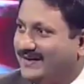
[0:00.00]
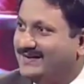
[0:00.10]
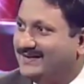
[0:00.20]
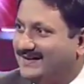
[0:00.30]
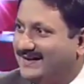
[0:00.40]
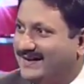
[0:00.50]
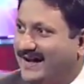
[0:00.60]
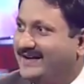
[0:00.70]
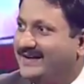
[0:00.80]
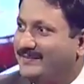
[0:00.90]
think
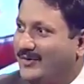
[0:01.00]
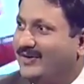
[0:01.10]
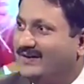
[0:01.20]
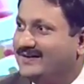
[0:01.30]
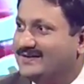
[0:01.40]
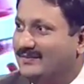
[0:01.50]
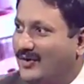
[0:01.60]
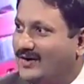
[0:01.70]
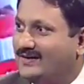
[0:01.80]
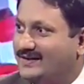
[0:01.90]
Annie Mohan is a
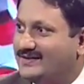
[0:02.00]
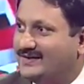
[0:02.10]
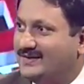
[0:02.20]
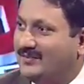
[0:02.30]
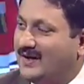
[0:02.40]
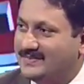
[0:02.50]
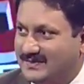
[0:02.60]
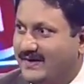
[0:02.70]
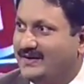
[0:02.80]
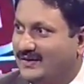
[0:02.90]
model teacher and
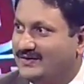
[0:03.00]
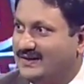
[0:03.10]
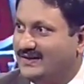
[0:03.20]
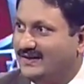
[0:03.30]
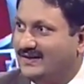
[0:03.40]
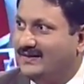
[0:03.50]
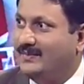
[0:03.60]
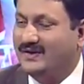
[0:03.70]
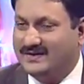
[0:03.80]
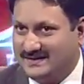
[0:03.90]
perhaps a minority?
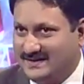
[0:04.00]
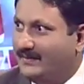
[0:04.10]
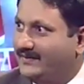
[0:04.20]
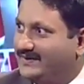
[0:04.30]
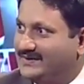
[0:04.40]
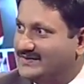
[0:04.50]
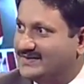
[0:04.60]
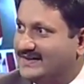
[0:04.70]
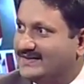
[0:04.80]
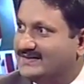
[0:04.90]
Because some of the things that
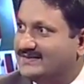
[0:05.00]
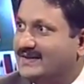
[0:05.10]
she says